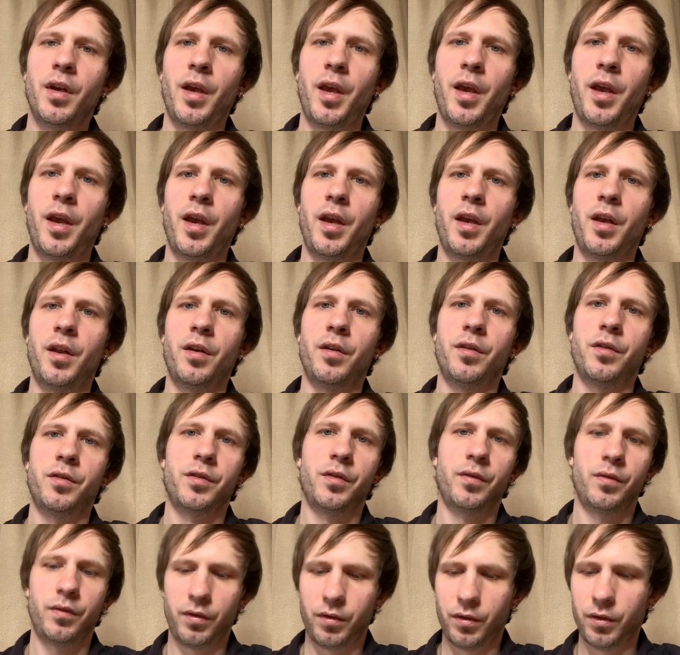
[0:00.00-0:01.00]
And
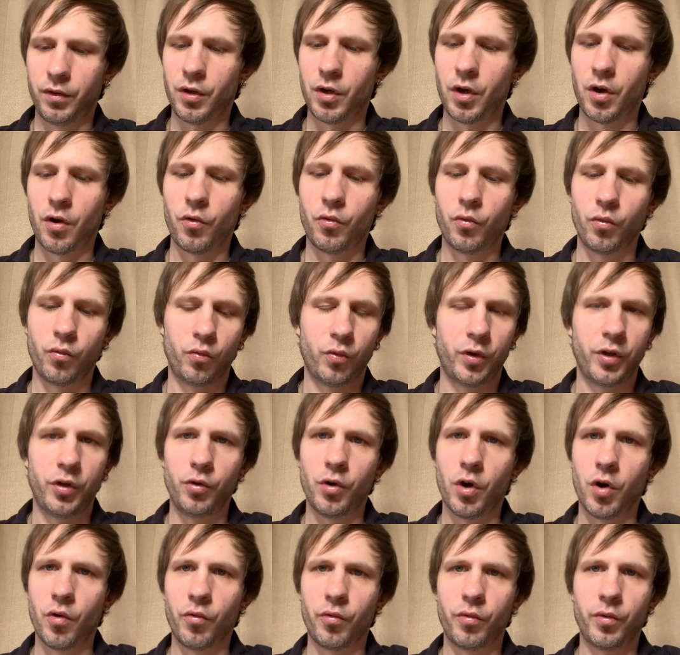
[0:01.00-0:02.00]
when
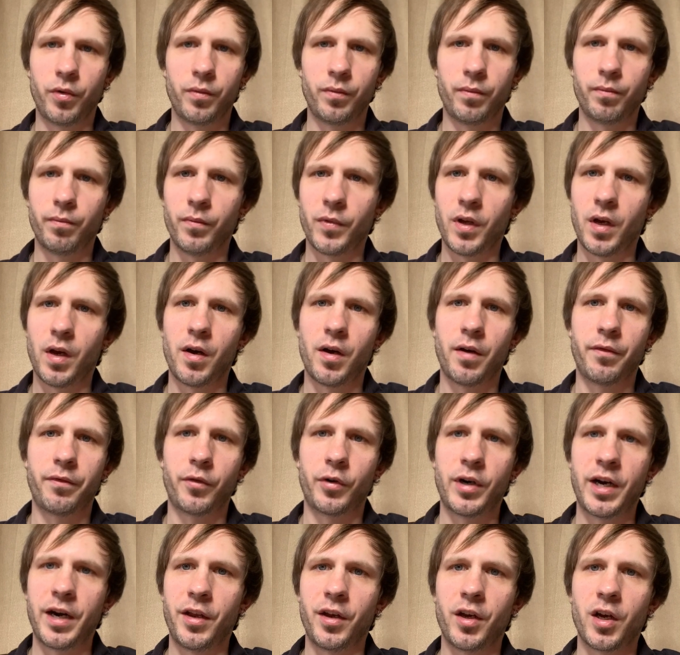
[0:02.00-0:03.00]
you own a
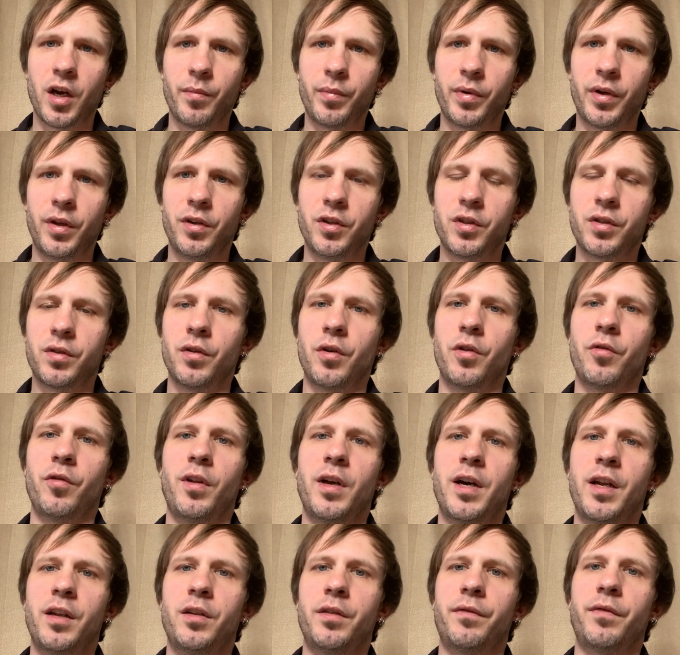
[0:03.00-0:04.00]
variety of companies, own a
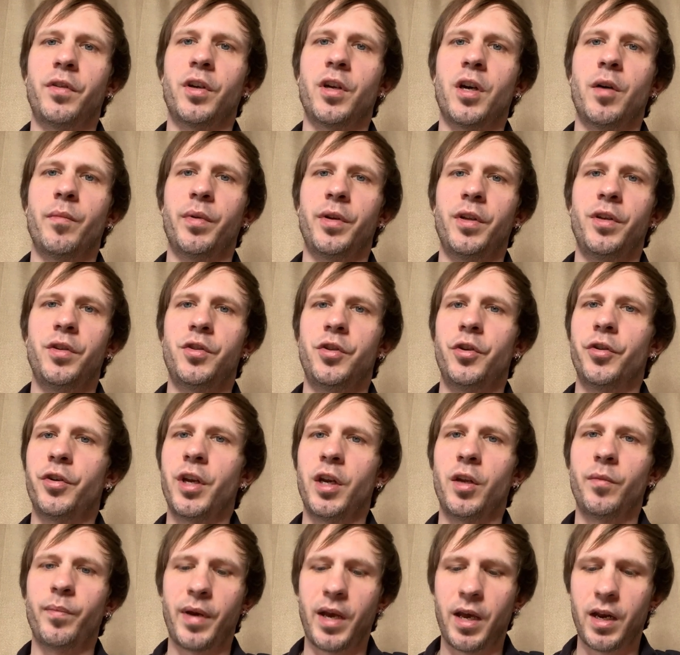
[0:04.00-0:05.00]
lot of different companies, you're
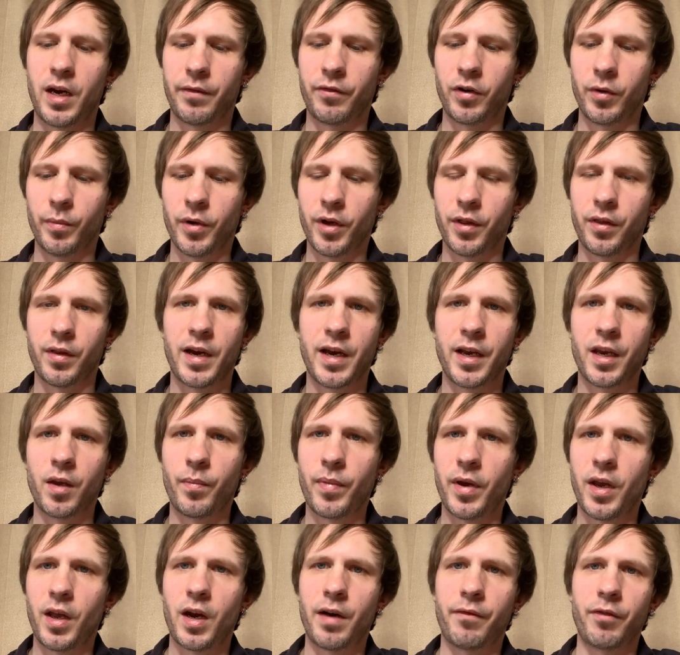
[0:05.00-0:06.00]
getting paid every month. I get
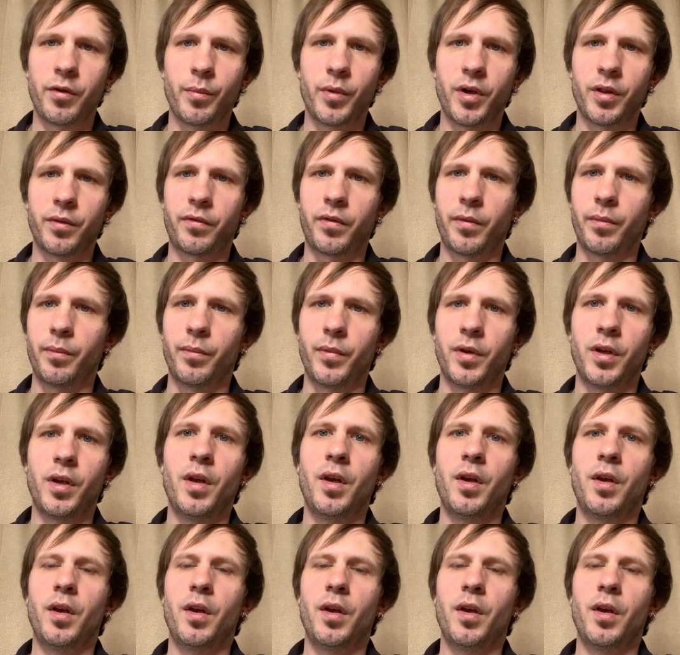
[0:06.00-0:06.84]
paid every month from